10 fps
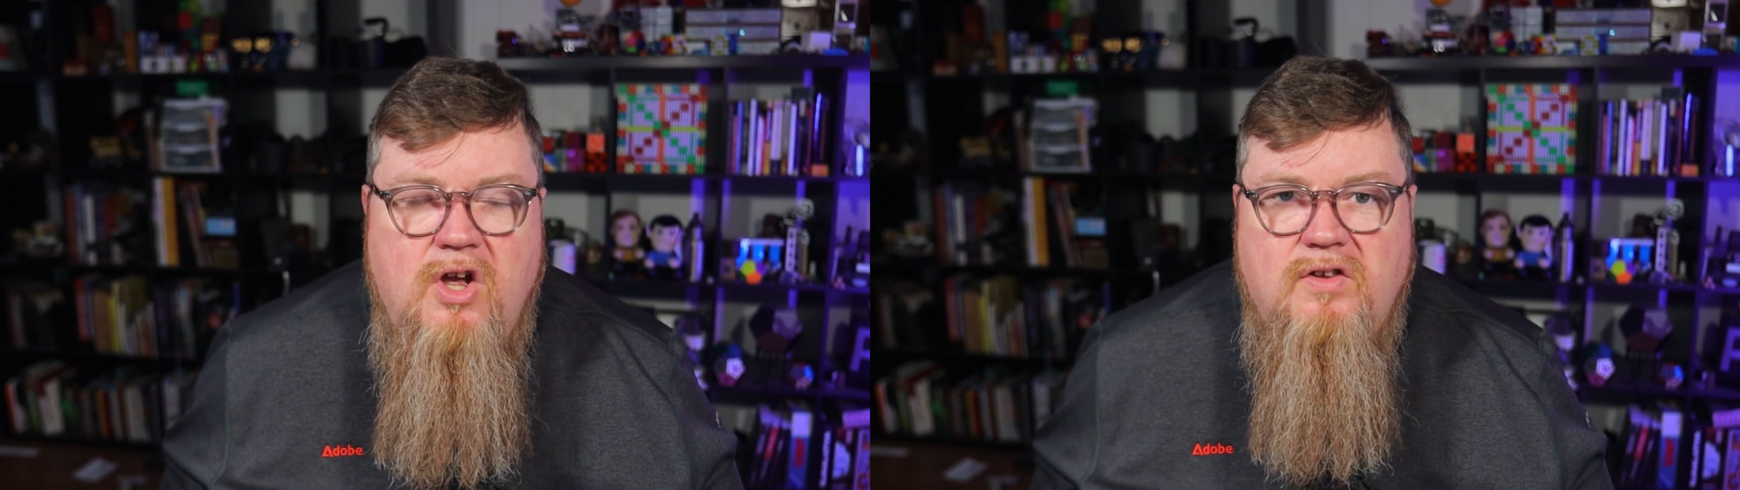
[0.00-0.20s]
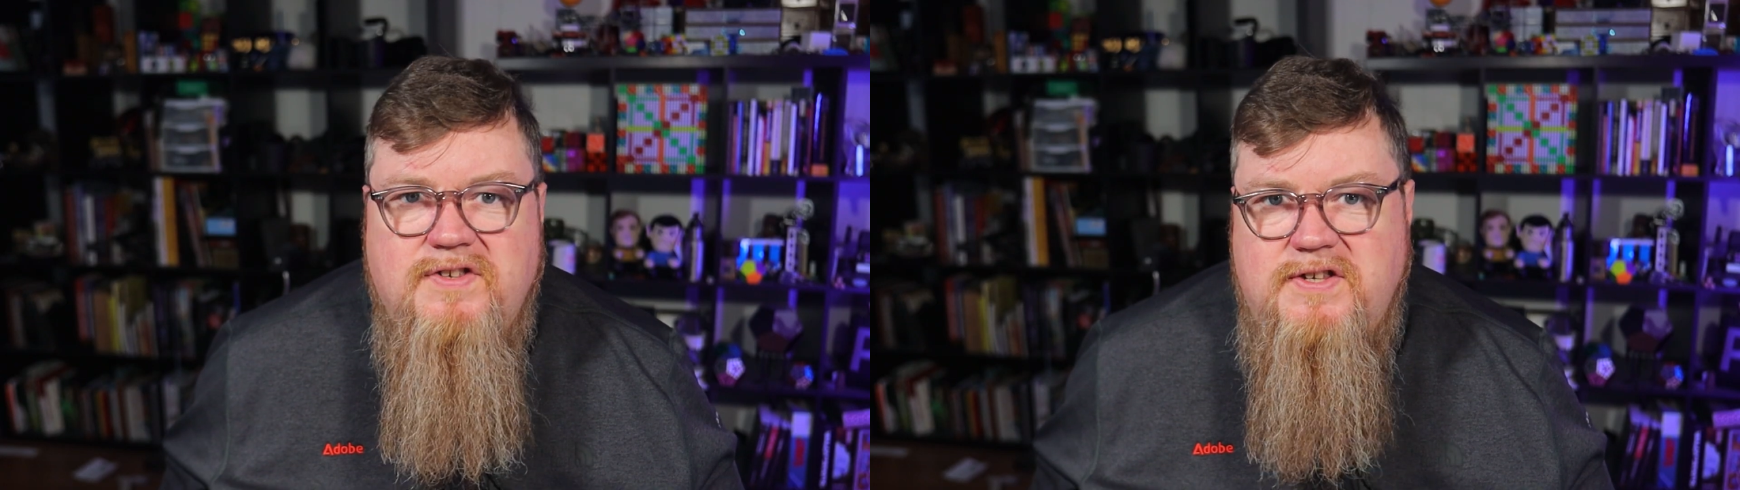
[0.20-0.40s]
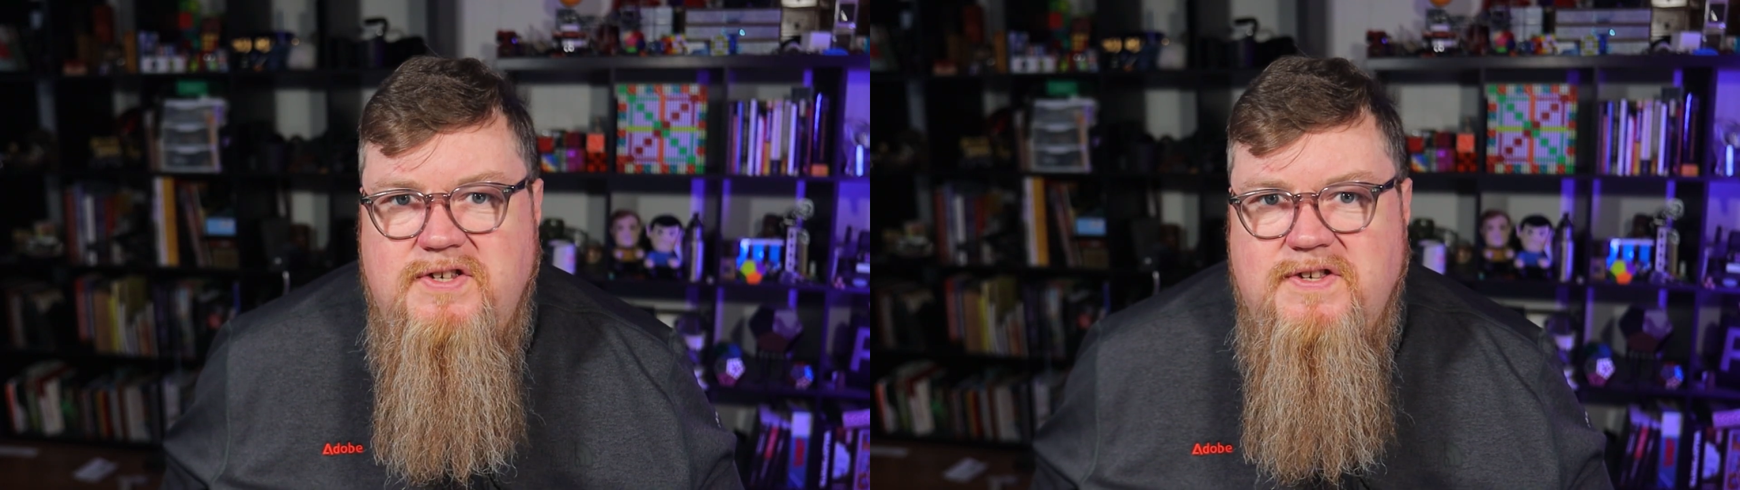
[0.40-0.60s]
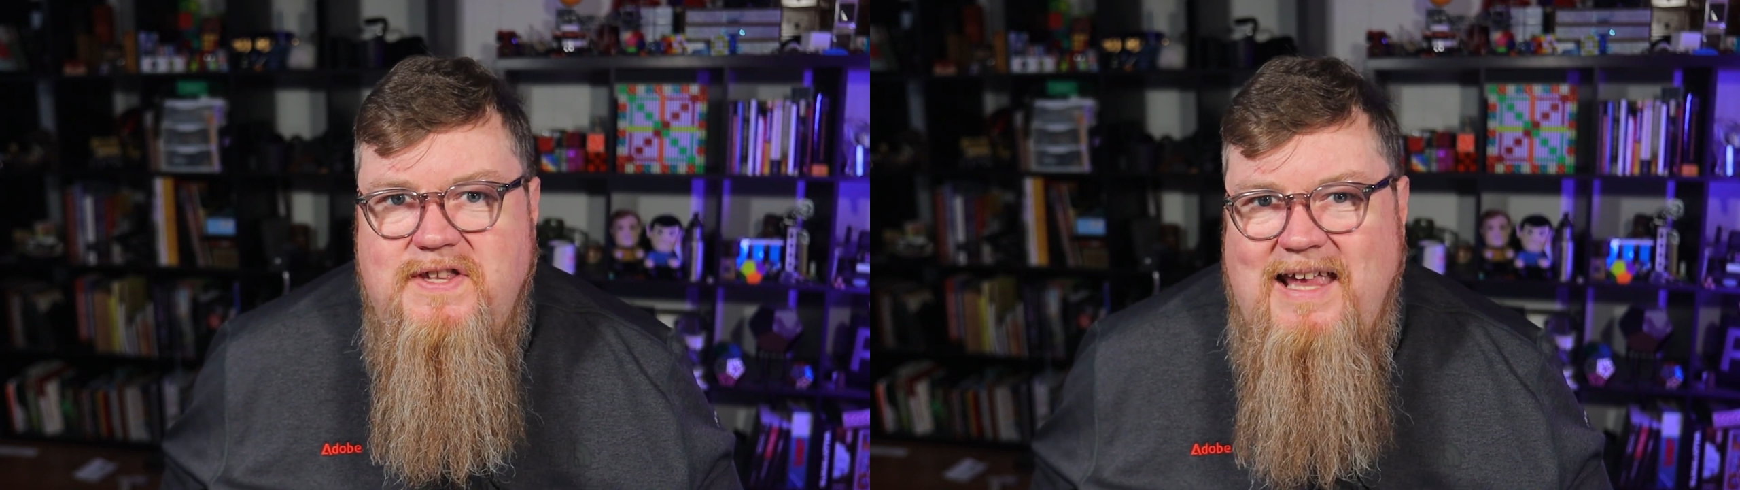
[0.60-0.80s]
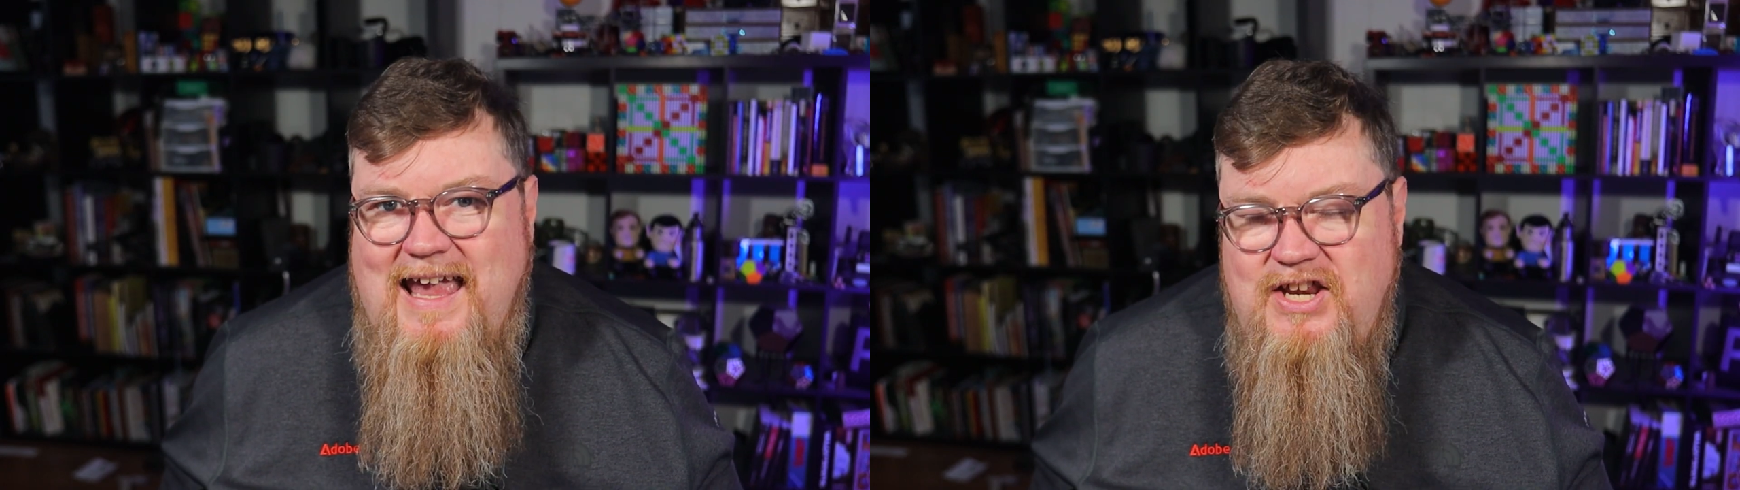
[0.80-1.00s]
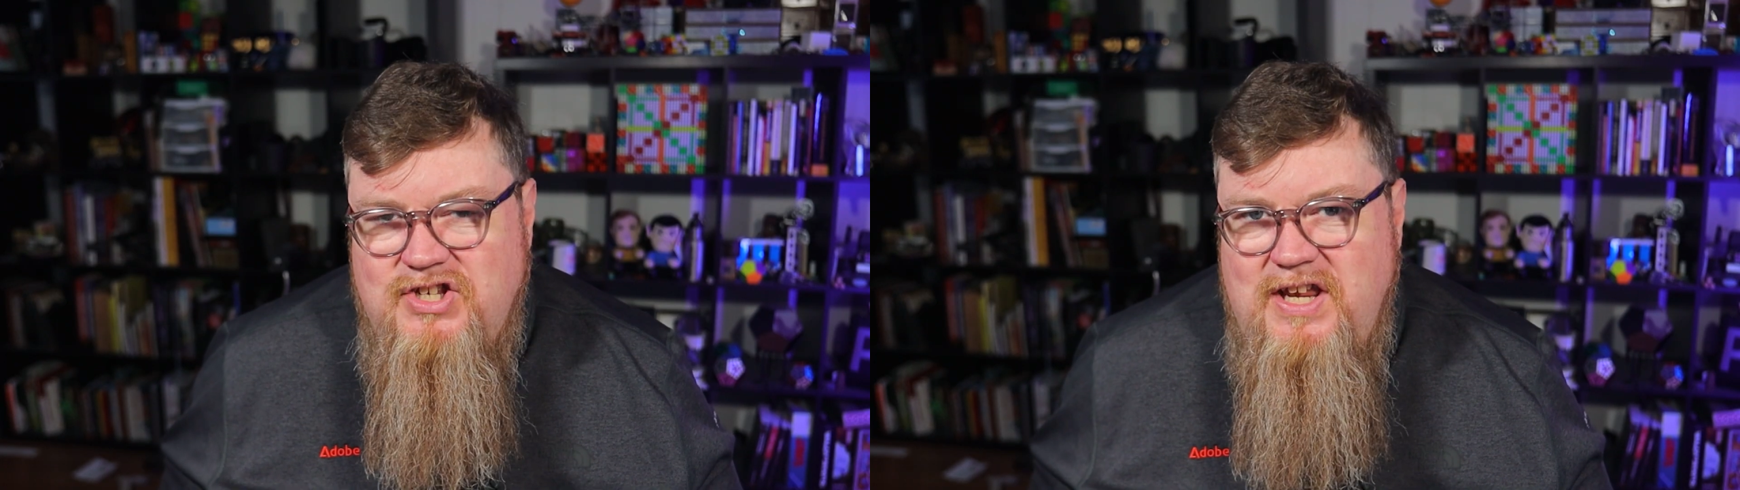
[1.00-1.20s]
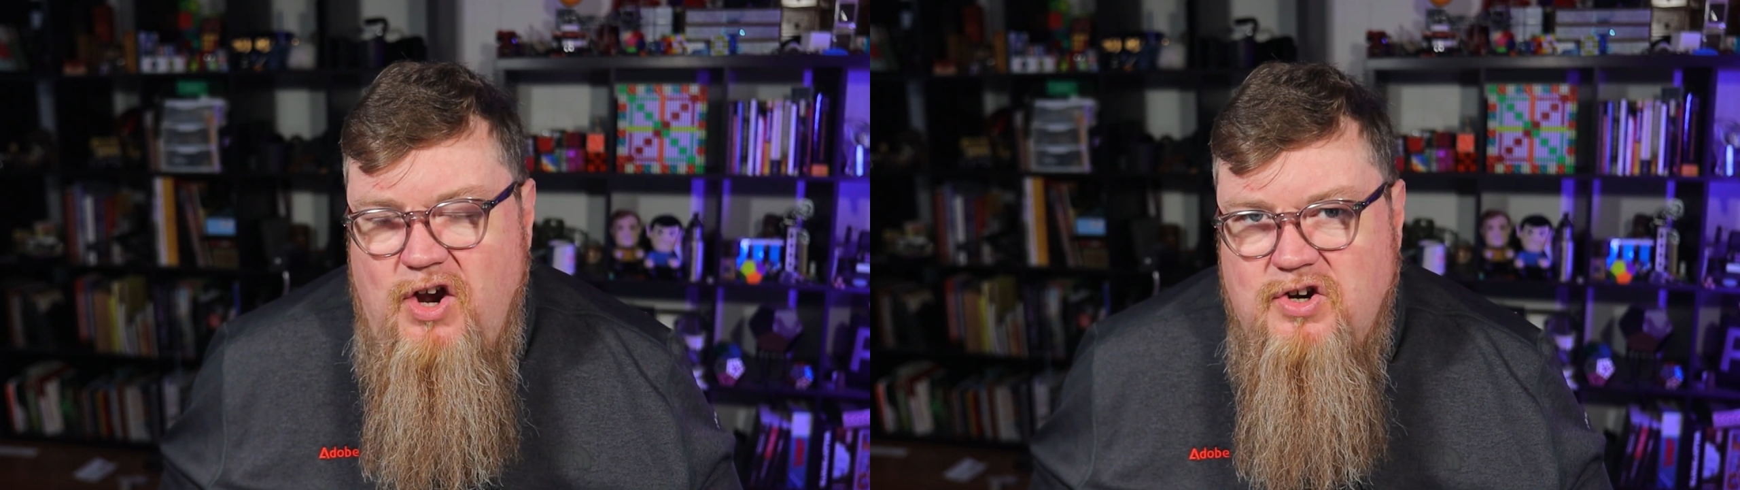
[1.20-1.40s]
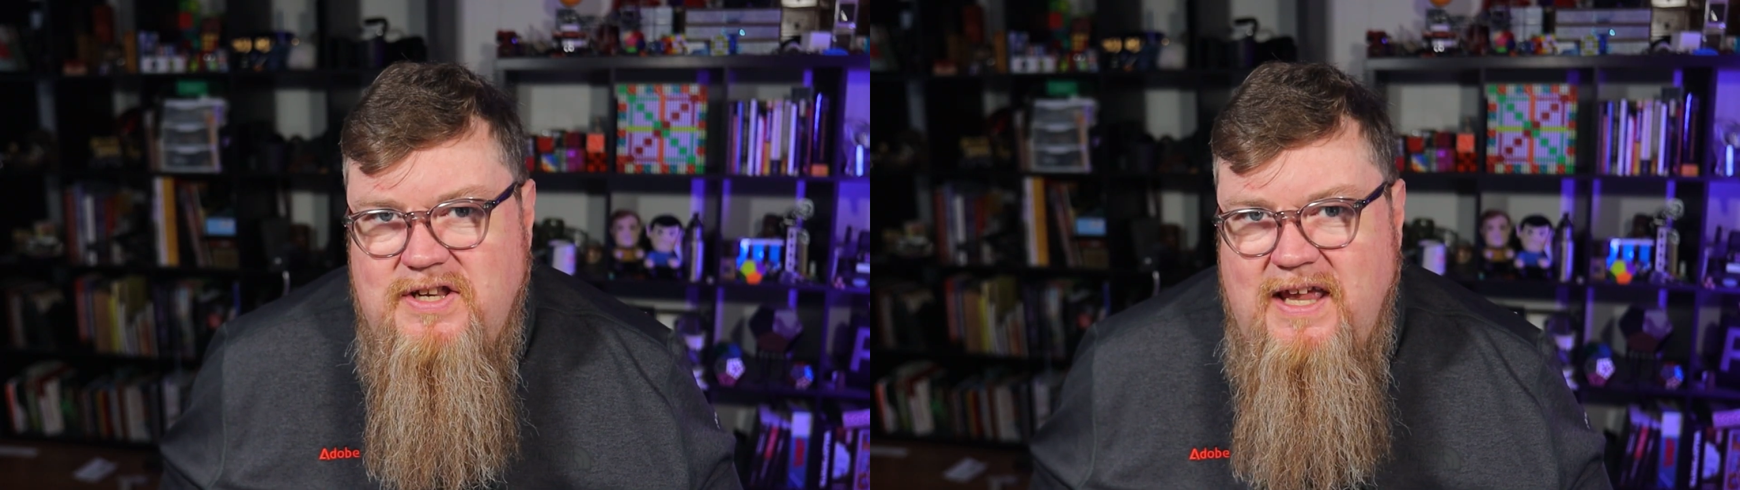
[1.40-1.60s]
such as the
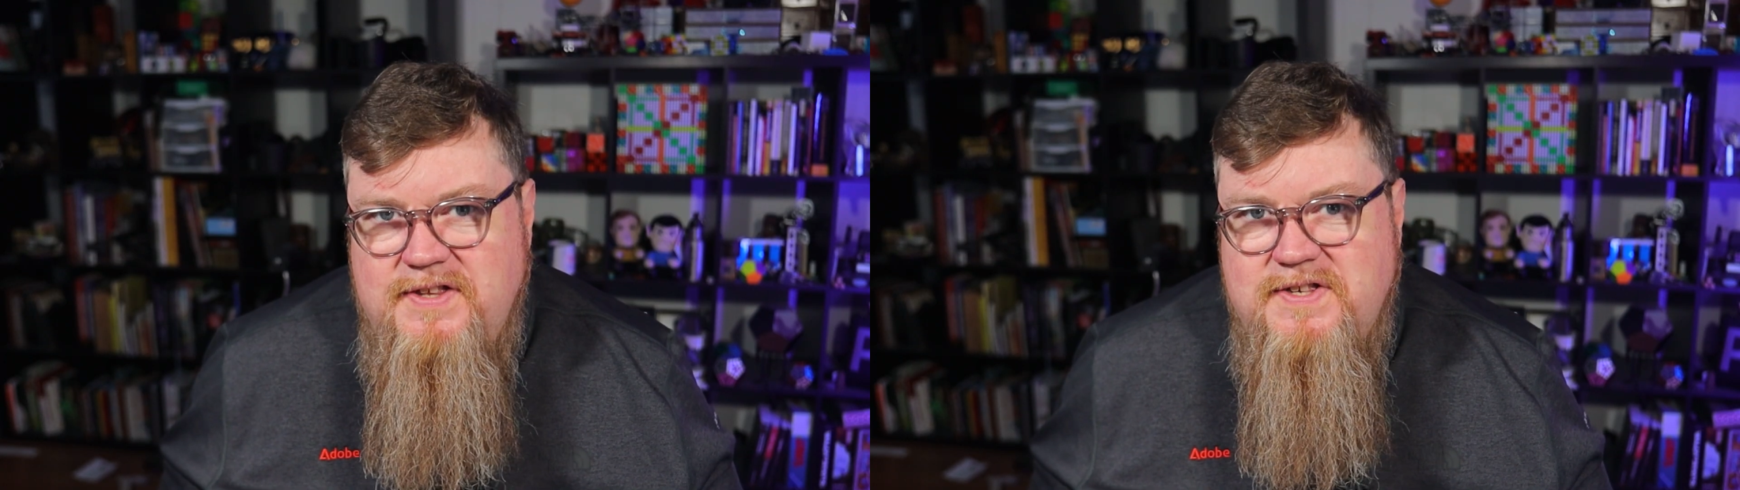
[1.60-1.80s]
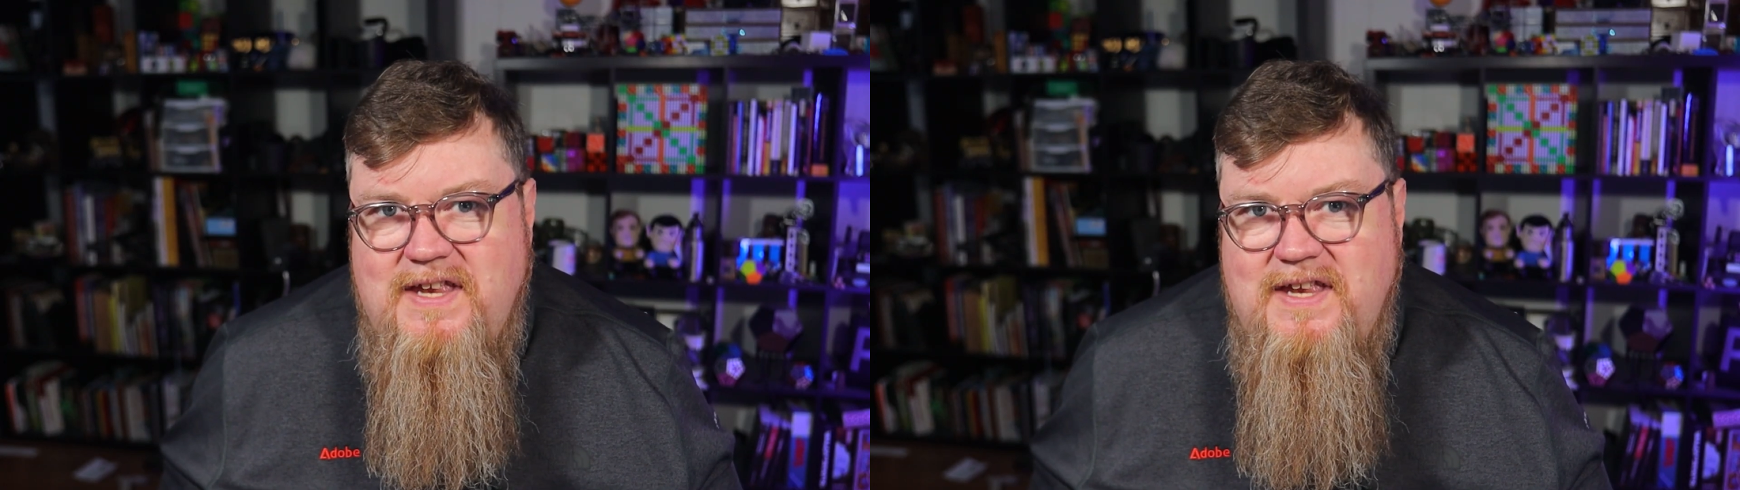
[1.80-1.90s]
HDR10